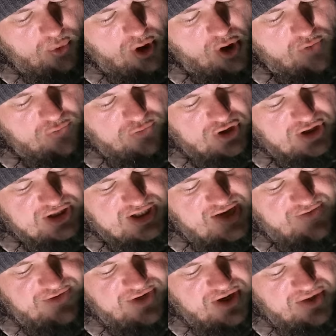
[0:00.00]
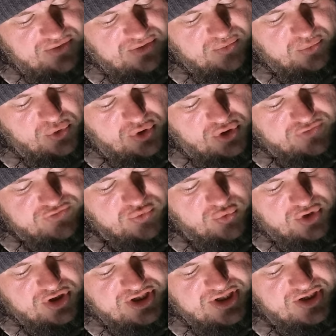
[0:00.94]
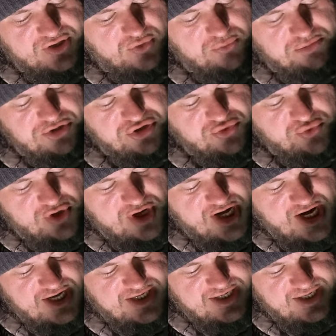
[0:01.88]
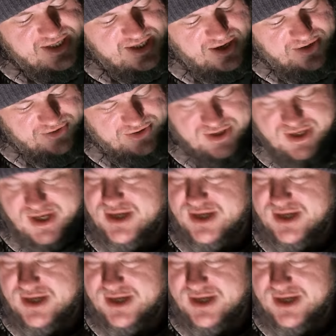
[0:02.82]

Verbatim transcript: where over 1,100 wolves were killed between 1800 and